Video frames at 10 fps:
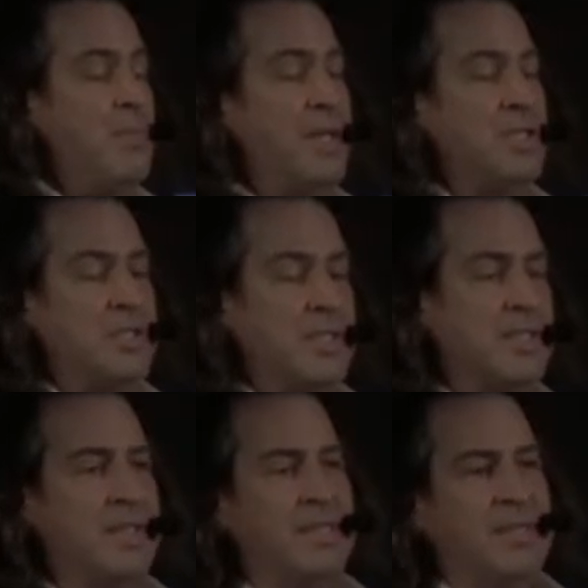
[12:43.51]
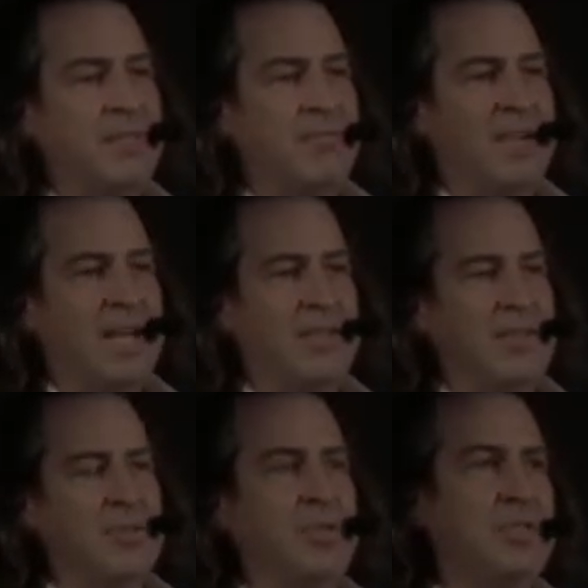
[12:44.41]
they measure this thing called
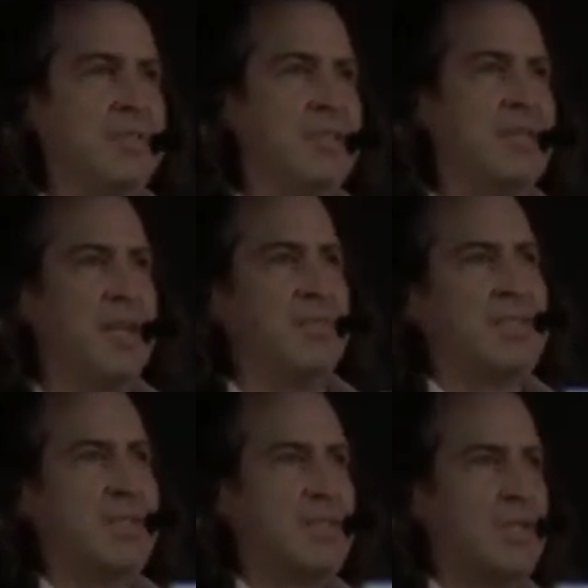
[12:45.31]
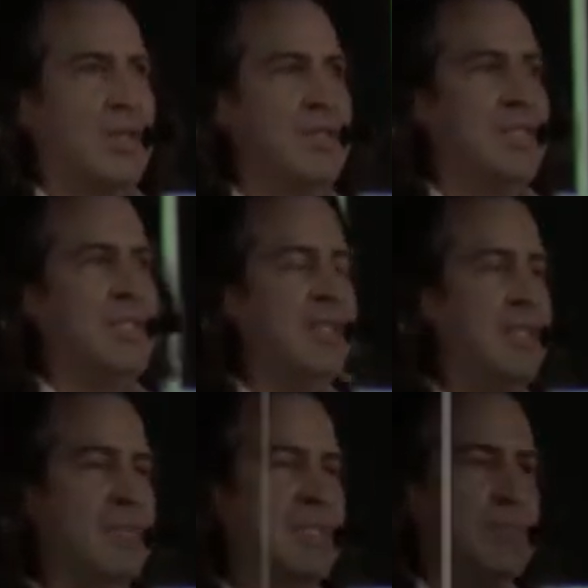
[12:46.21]
value, which economists also call
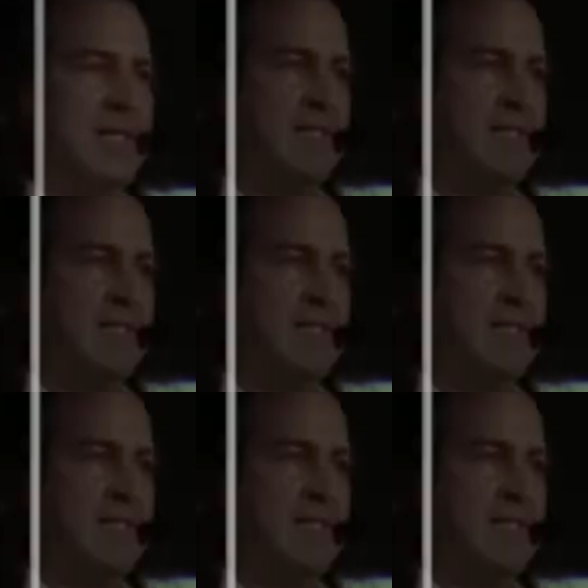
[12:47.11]
utility, but it's